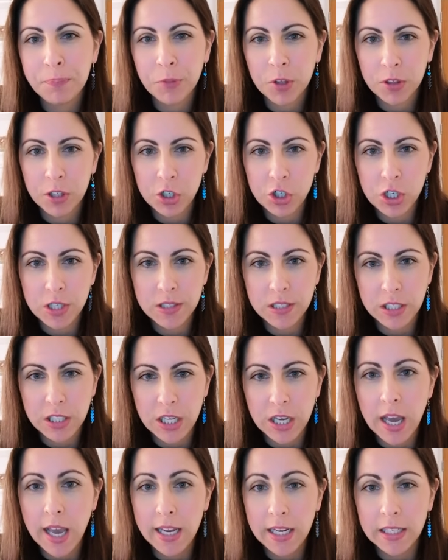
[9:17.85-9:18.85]
I think she's in
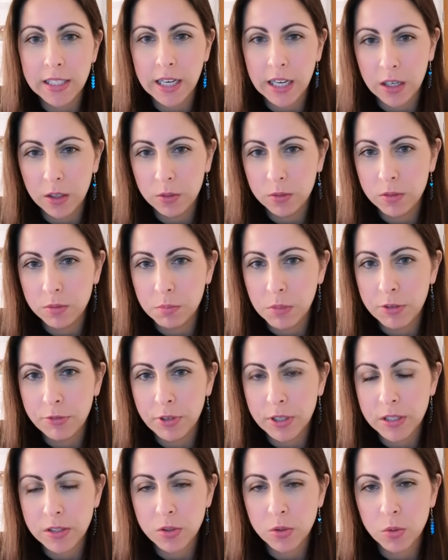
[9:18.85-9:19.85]
year 8 now, my
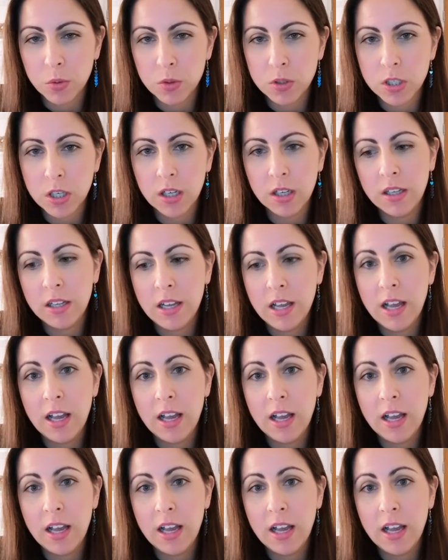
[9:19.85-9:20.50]
friend's daughter.